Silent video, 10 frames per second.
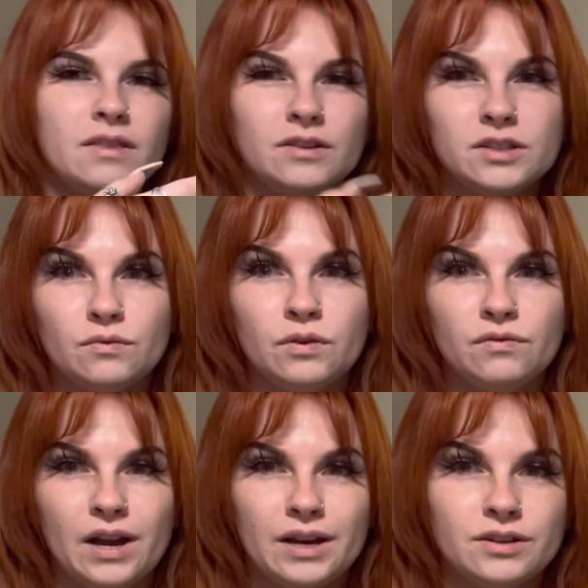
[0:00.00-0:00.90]
there's different
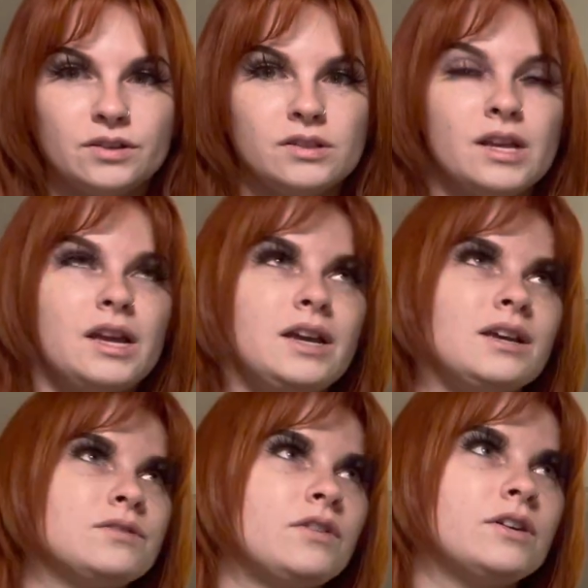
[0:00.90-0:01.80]
factors, like
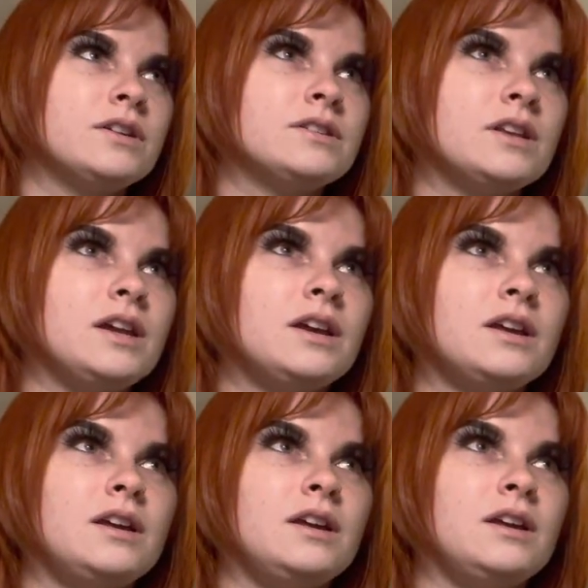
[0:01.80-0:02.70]
as far as like,
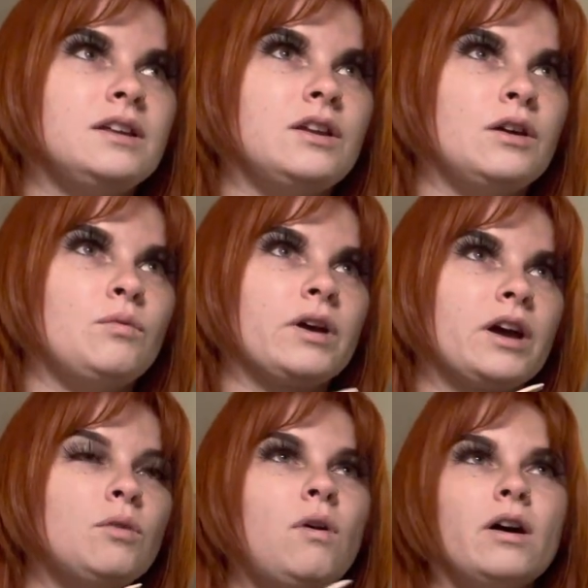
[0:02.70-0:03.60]
you know, what
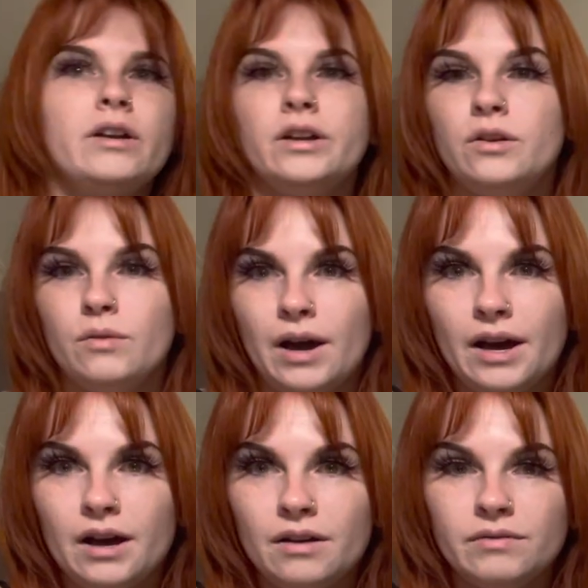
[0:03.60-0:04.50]
kind of water you
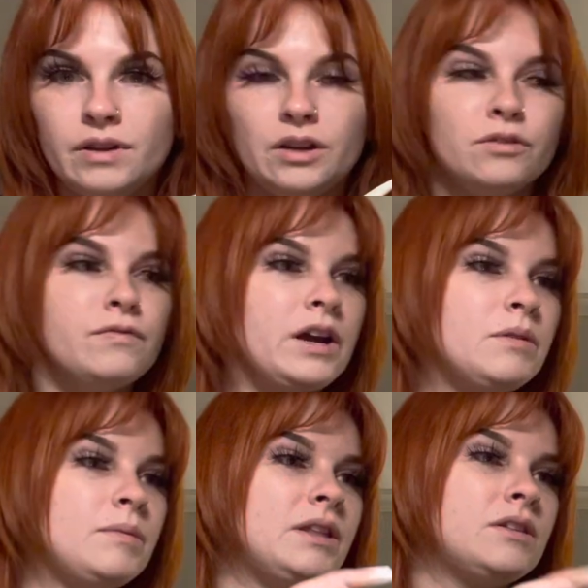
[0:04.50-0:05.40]
have and your
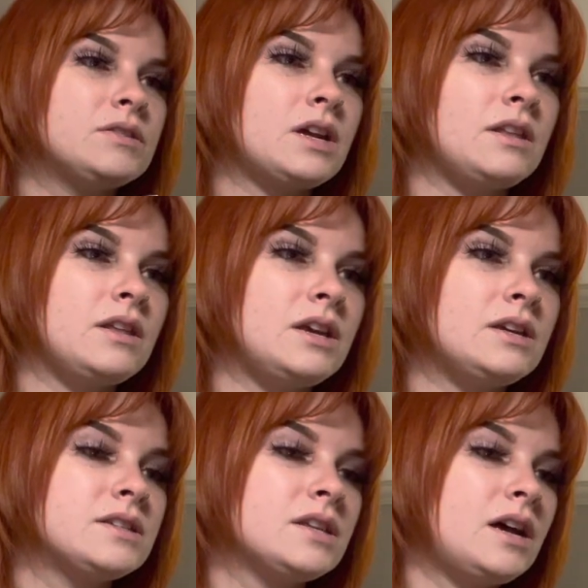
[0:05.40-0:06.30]
environment and those kind of
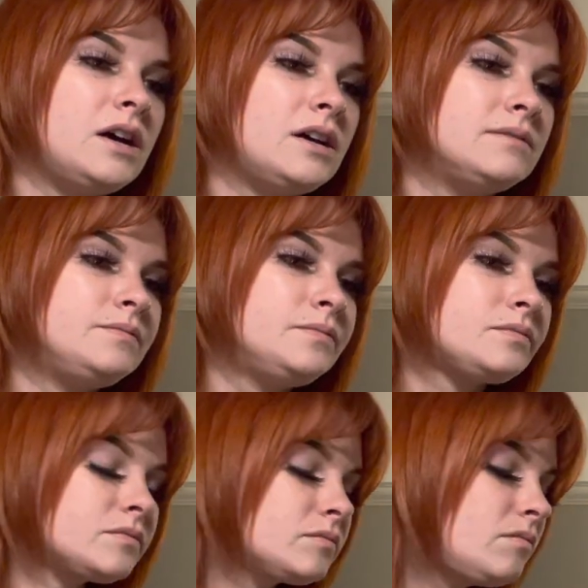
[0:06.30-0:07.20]
things. I
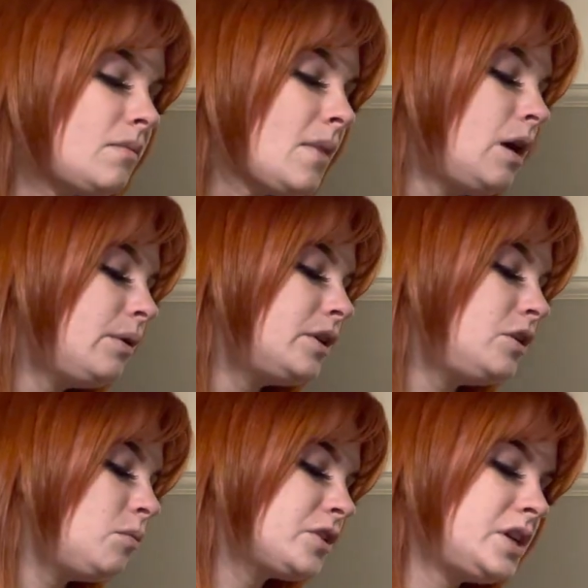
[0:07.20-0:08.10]
want to
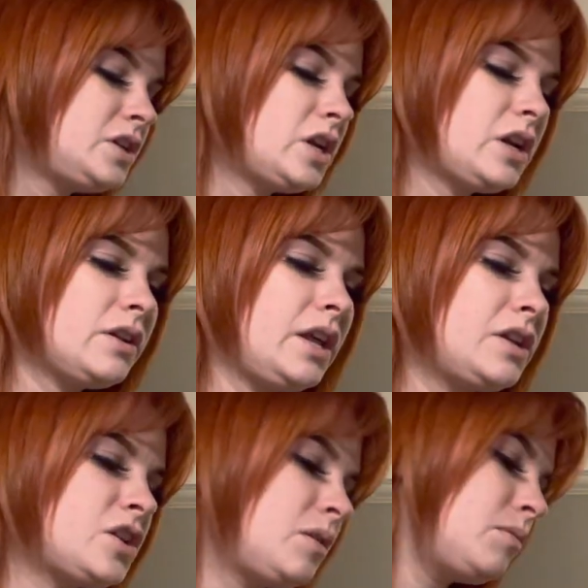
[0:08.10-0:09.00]
do more teaching on like
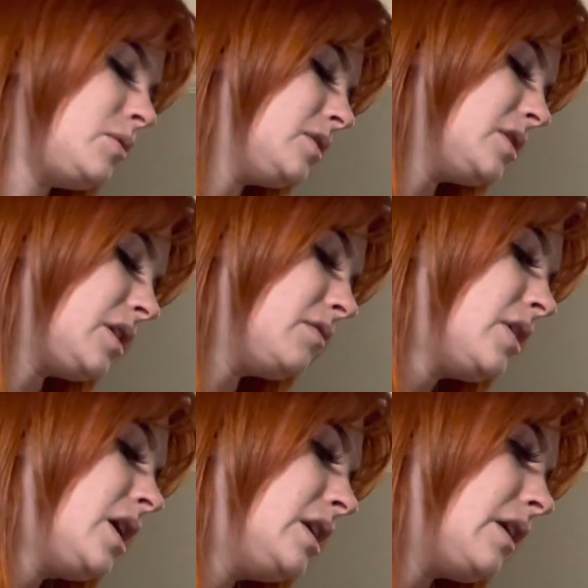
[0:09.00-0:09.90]
shampoos and stuff.
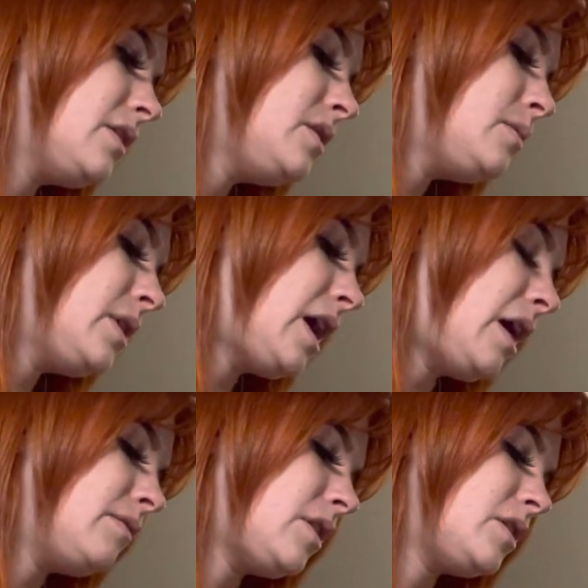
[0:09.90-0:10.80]
Now this one I
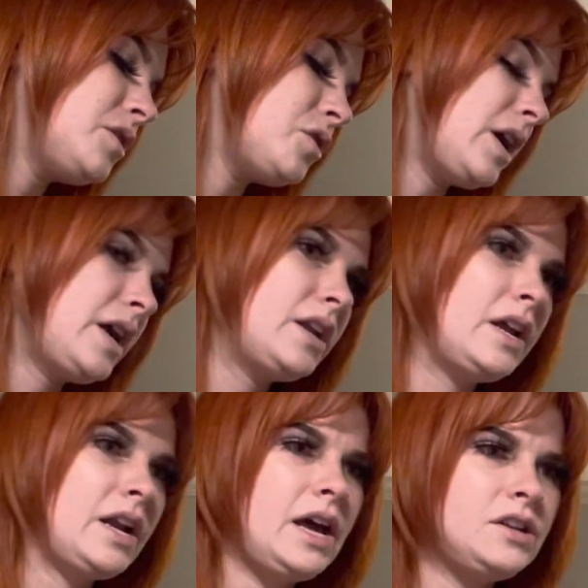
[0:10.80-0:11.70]
have not tried,
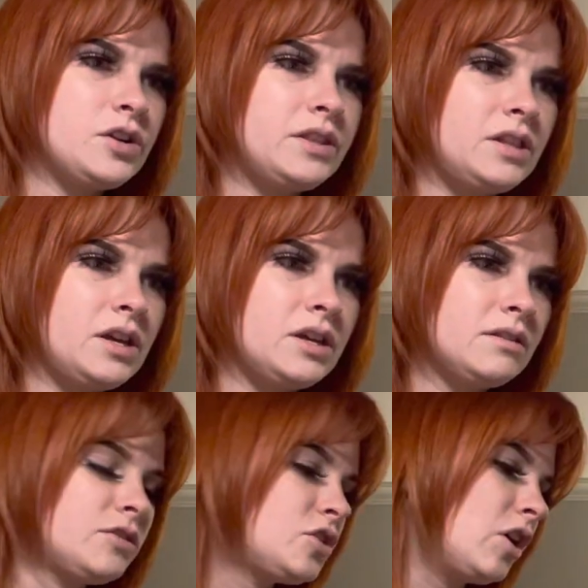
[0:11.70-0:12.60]
and I hadn't tried the
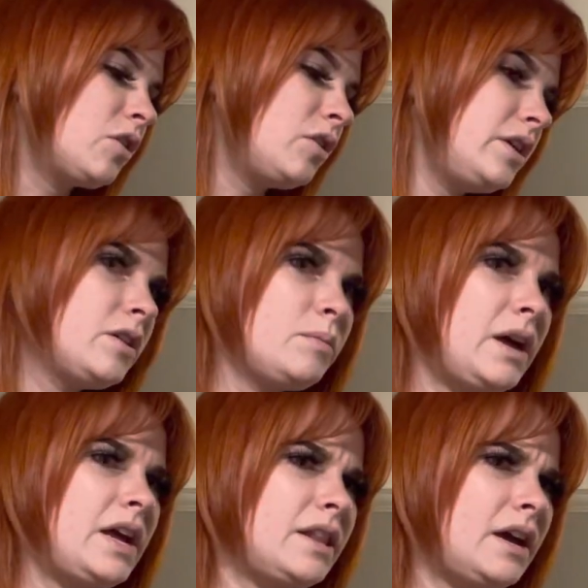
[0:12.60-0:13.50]
charcoal either, but
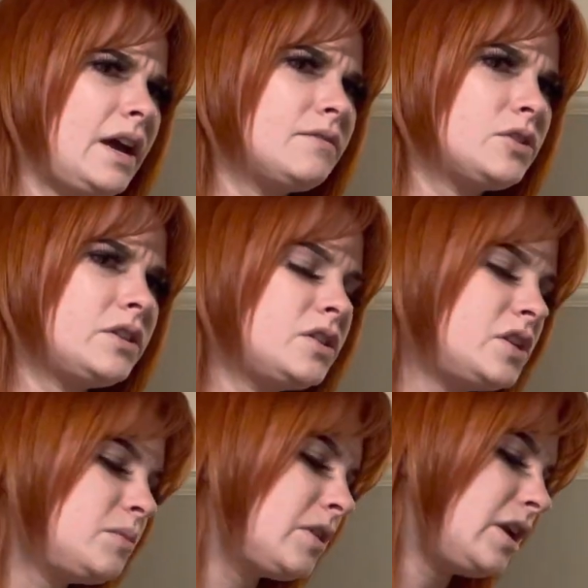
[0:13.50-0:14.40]
I have tried the
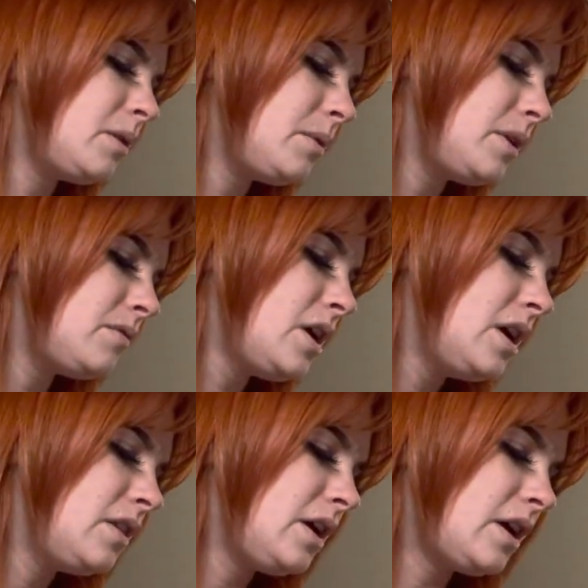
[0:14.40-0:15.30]
deep clean, I believe.
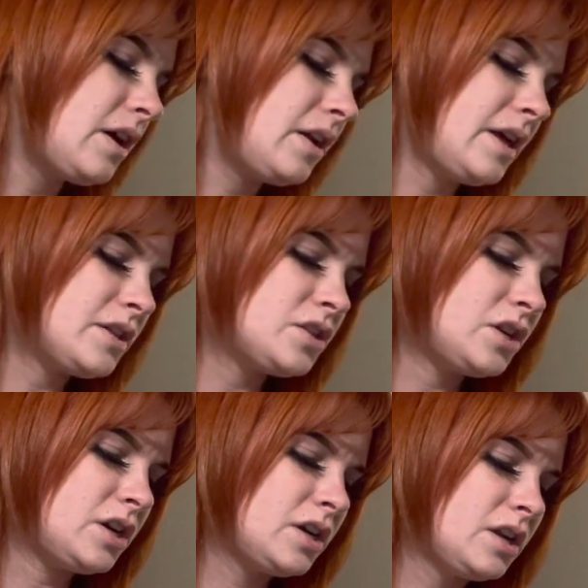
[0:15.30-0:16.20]
I think I got it last
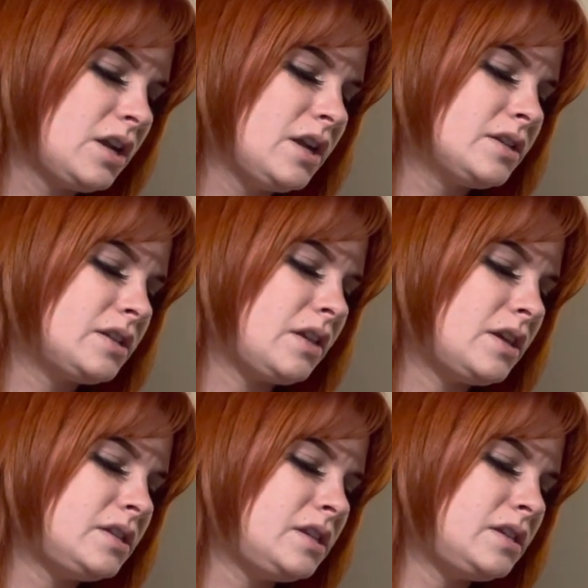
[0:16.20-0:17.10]
year. So
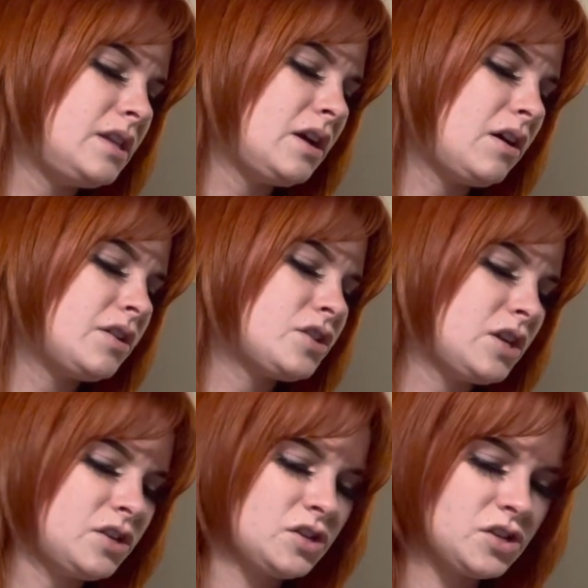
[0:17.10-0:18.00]
this is the harsh
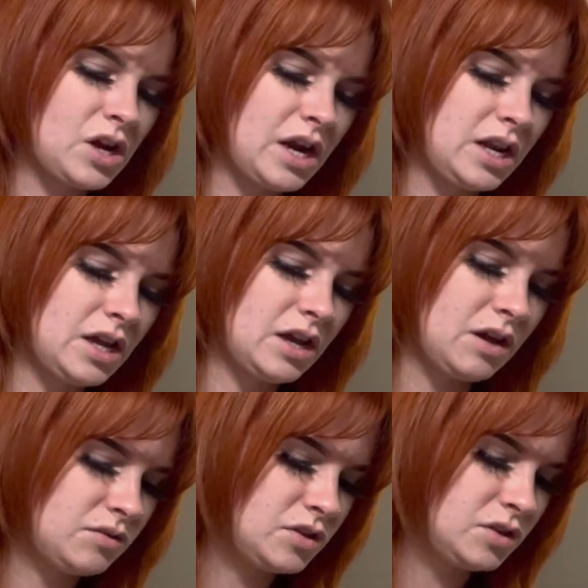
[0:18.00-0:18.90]
and shiny
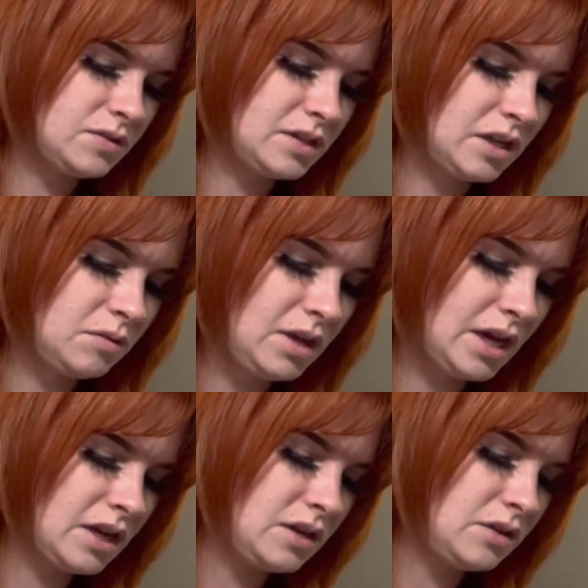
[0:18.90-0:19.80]
coat. And she was telling me I
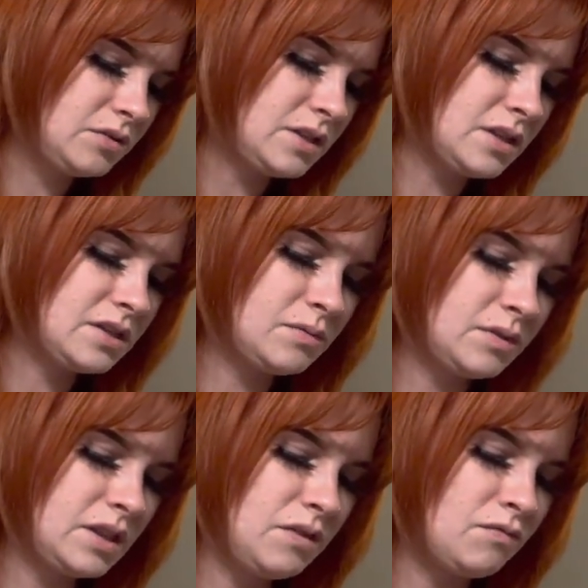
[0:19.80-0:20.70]
could use this
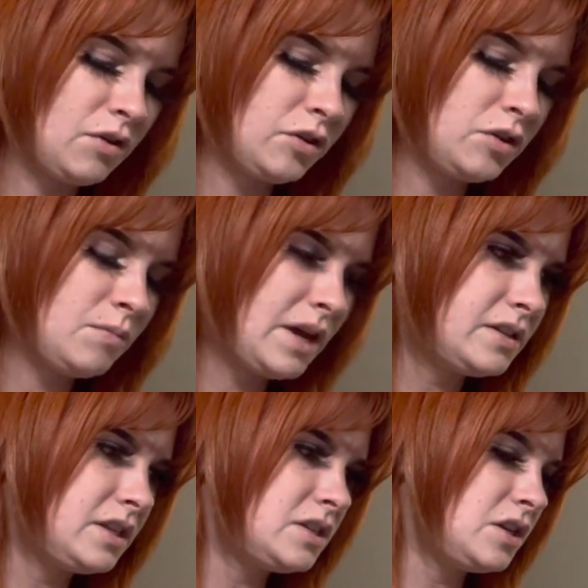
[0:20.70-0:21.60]
with the
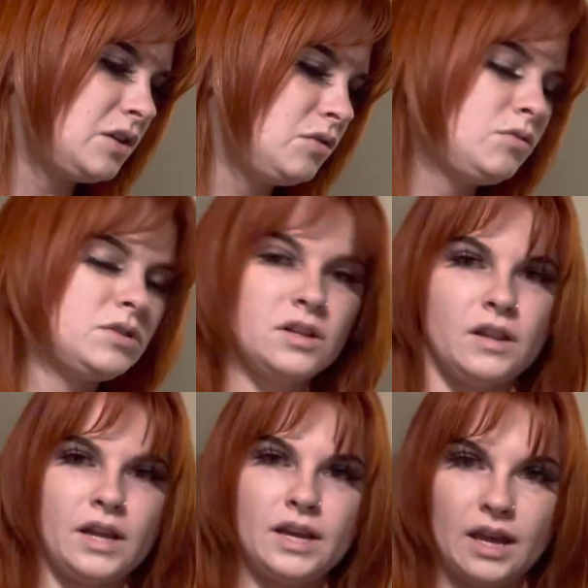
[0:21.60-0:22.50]
volumizing too to
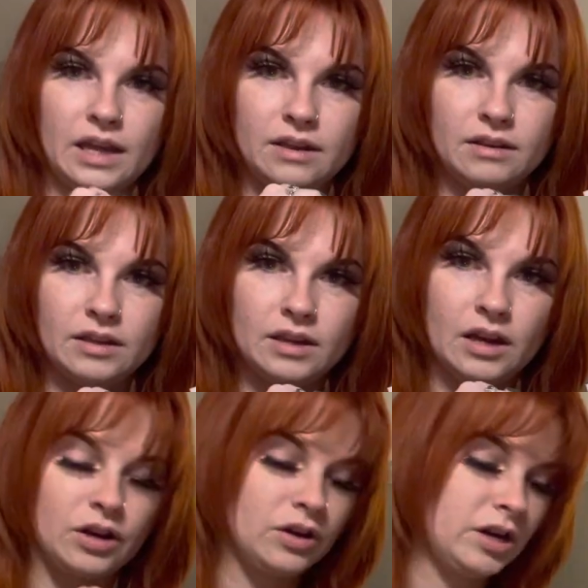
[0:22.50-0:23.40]
like get
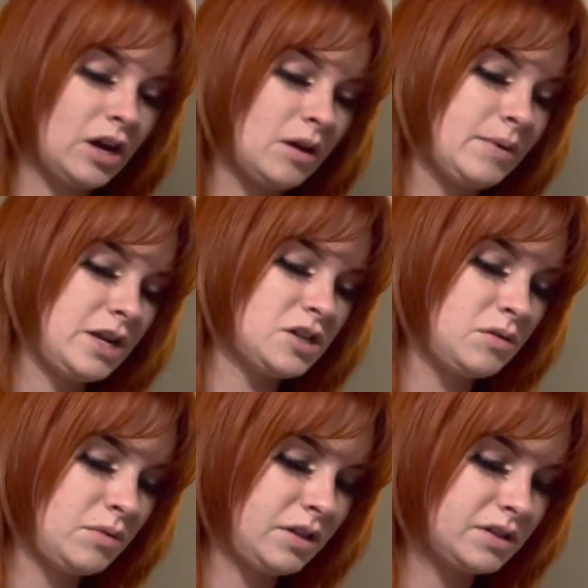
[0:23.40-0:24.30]
a good
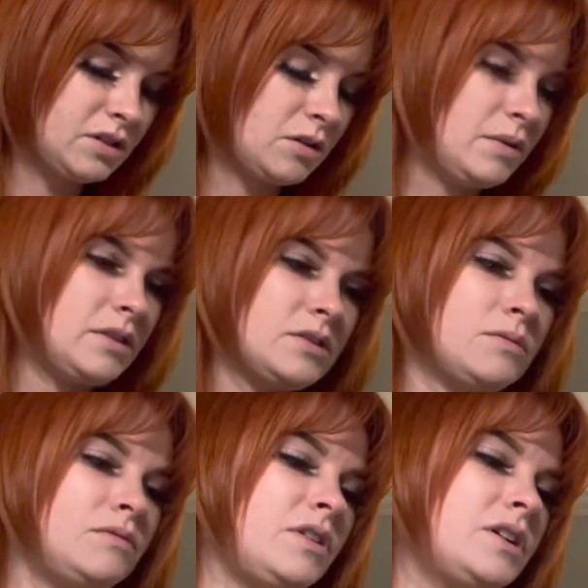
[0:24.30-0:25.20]
combination. But let's talk about this
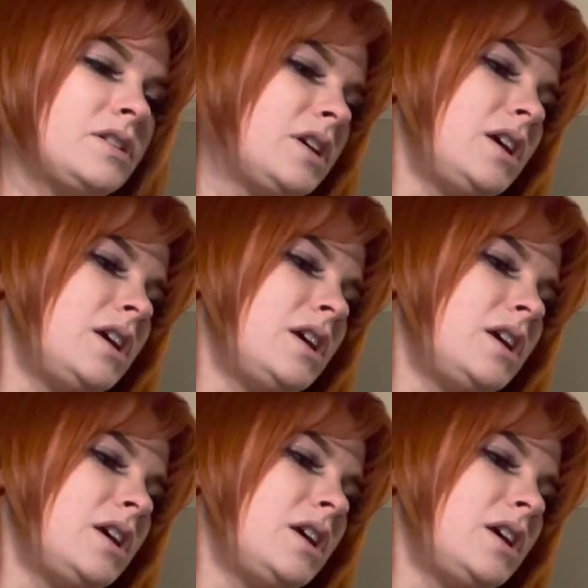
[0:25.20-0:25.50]
one first.